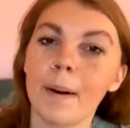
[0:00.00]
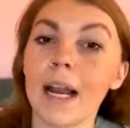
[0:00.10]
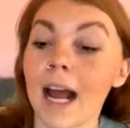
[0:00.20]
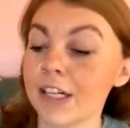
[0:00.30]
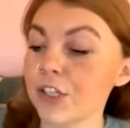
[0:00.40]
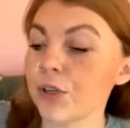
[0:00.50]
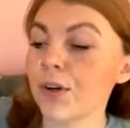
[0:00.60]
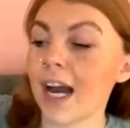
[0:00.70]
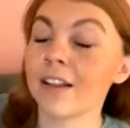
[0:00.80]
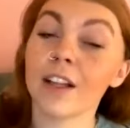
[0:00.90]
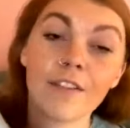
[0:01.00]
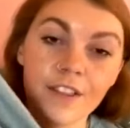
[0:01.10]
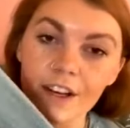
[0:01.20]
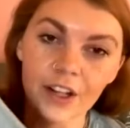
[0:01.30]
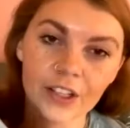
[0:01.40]
but I do I love
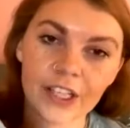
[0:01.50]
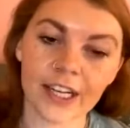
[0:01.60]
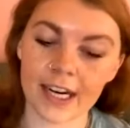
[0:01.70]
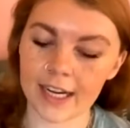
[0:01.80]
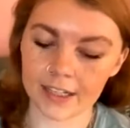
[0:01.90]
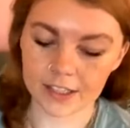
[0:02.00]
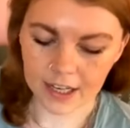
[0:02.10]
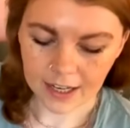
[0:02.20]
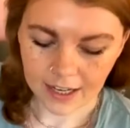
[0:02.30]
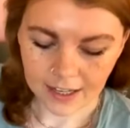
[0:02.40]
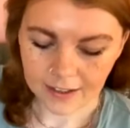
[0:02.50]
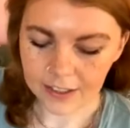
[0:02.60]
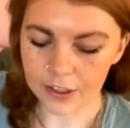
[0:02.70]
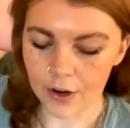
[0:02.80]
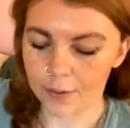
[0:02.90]
the color, and
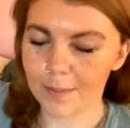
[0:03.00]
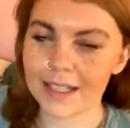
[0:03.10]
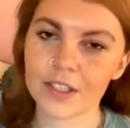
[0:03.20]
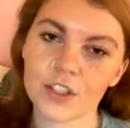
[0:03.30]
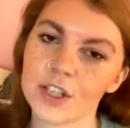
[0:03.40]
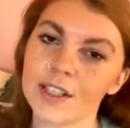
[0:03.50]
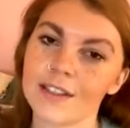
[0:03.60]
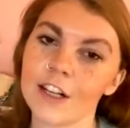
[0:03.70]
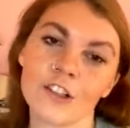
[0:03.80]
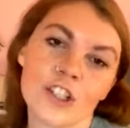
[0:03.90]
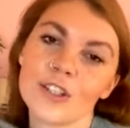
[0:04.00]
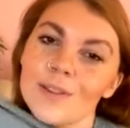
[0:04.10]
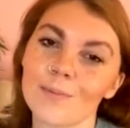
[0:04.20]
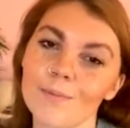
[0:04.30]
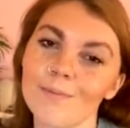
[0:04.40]
you know it's just they're just
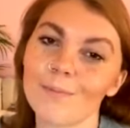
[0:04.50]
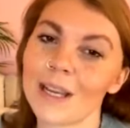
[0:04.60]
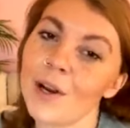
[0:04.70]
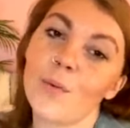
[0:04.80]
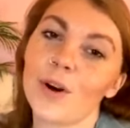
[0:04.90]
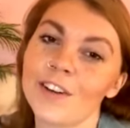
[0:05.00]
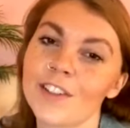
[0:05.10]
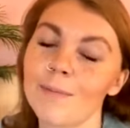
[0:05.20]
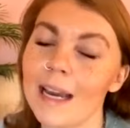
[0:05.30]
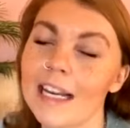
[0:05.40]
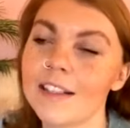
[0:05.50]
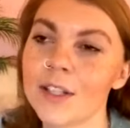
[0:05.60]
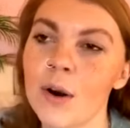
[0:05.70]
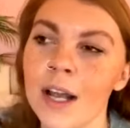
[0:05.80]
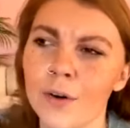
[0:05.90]
being worn to bed,
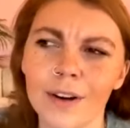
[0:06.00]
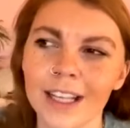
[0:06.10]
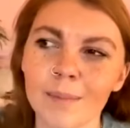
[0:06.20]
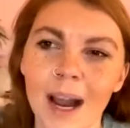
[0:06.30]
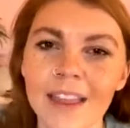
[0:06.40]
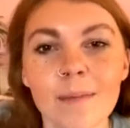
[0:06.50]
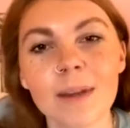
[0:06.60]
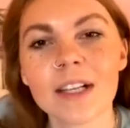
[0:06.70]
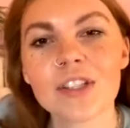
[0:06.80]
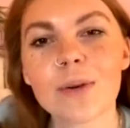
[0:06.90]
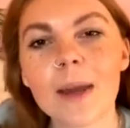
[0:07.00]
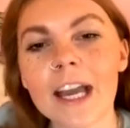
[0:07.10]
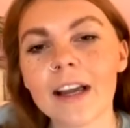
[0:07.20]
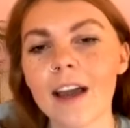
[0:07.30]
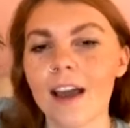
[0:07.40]
so I don't really mind them being too
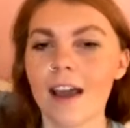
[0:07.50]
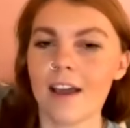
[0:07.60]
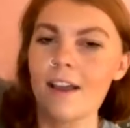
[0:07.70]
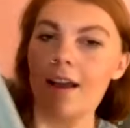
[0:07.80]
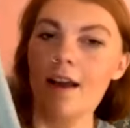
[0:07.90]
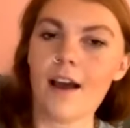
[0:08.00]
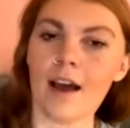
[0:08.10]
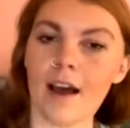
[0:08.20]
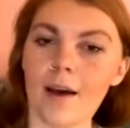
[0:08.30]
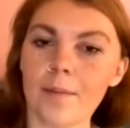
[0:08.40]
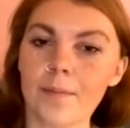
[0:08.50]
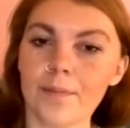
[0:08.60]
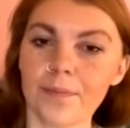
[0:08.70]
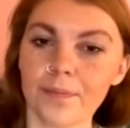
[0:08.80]
big. Um,